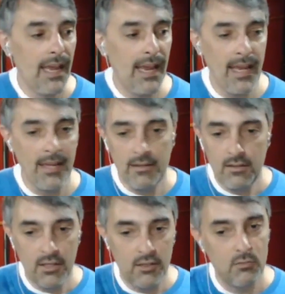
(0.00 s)
and
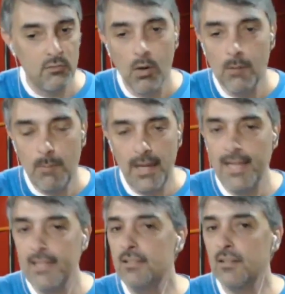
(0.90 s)
there's more
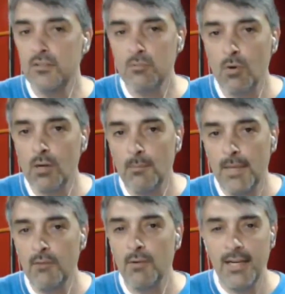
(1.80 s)
bass, there's more
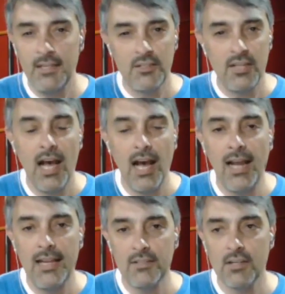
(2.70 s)
mid-range, the
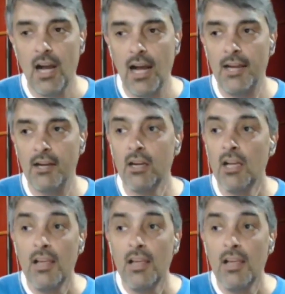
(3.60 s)
highs are higher.